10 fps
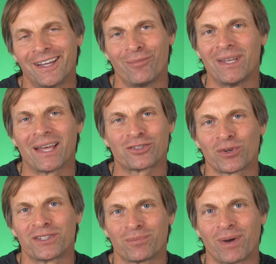I mean, that's
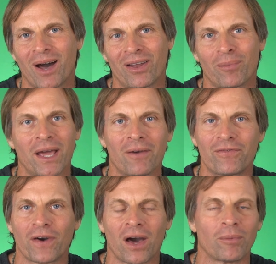what it's about. I'm going to have
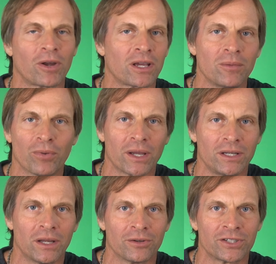fun. I'm going to keep bringing
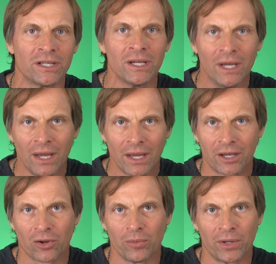you energy
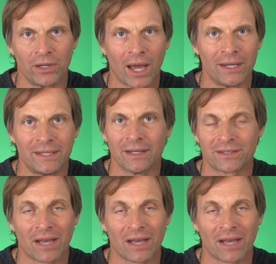and creeping ideas.